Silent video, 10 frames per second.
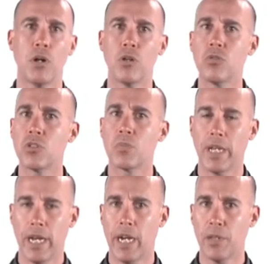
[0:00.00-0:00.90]
posed
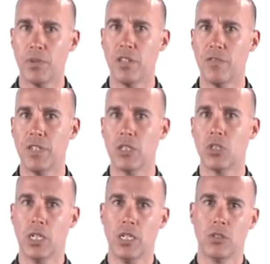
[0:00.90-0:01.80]
by
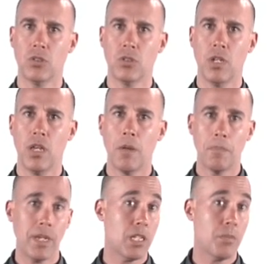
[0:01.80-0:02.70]
IPv6,
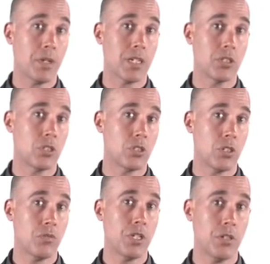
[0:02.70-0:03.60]
mainly because it's
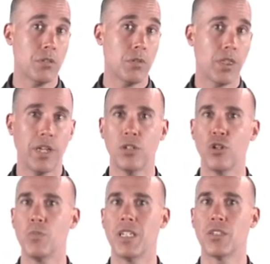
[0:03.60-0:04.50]
so new that
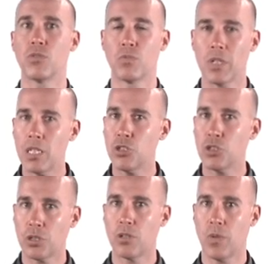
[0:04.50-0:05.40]
nobody is really
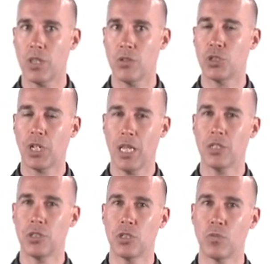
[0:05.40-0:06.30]
sure what those
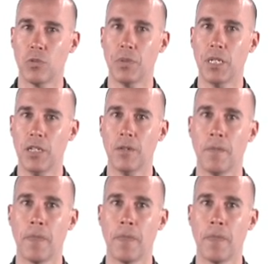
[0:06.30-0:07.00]
challenges will be.